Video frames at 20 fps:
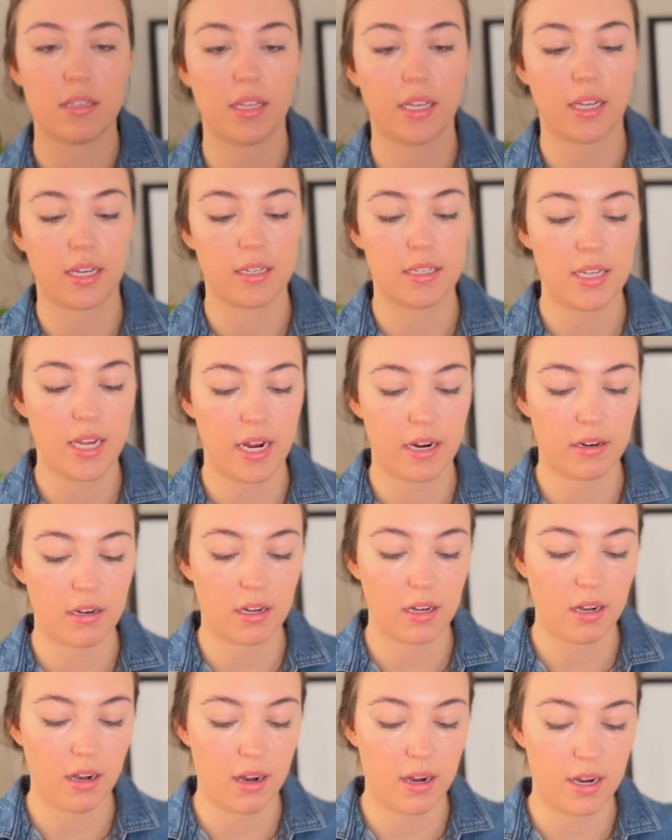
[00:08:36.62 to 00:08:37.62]
like a
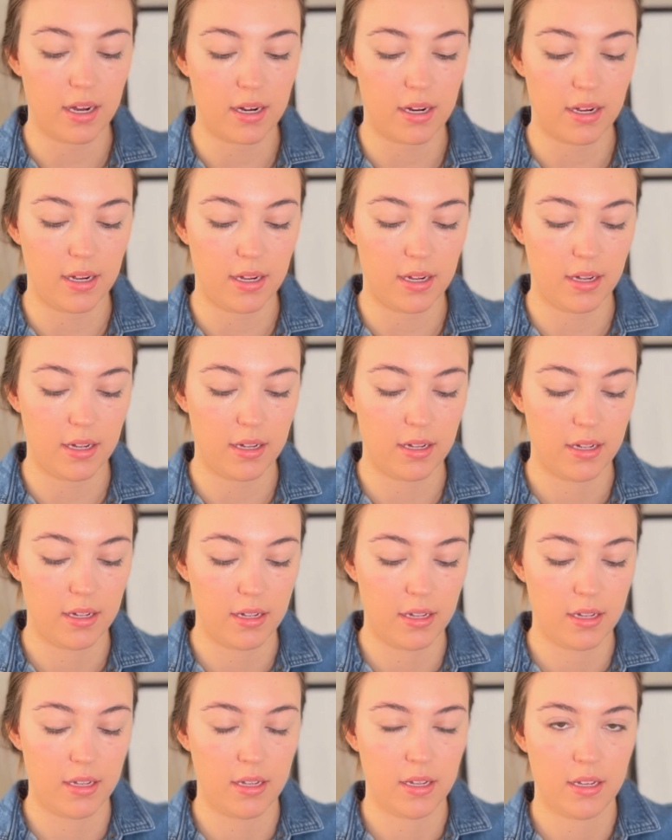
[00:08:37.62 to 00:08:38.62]
terracotta,
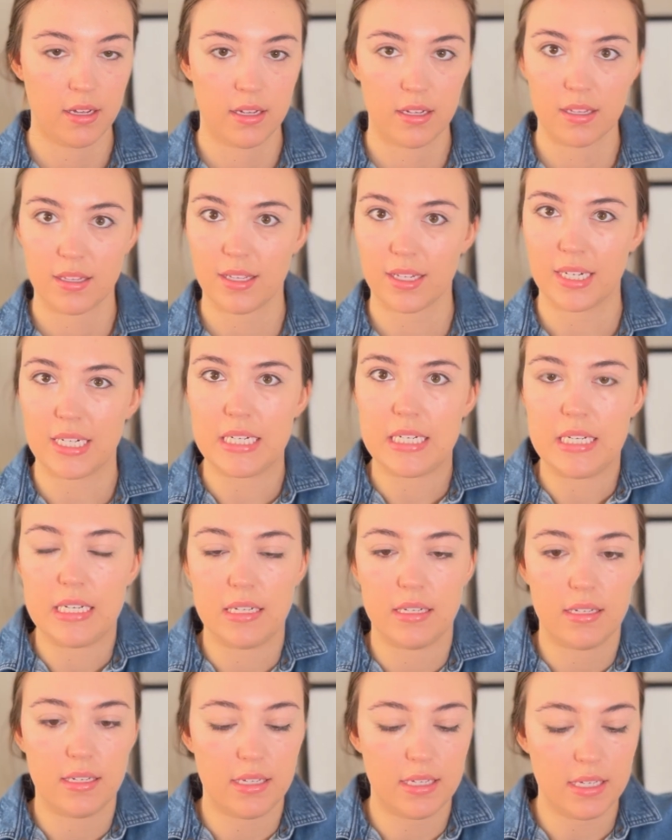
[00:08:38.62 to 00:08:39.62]
like
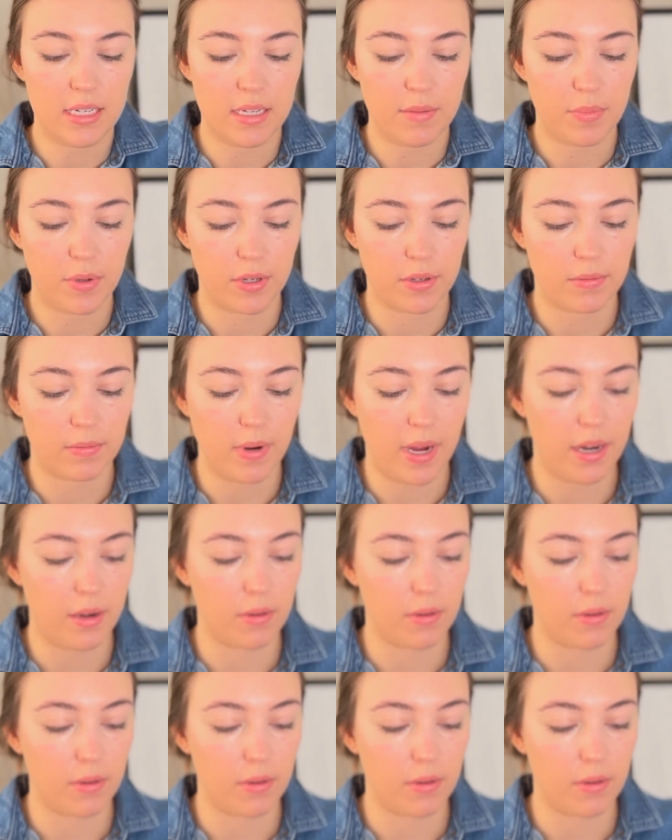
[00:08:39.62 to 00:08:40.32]
deeper red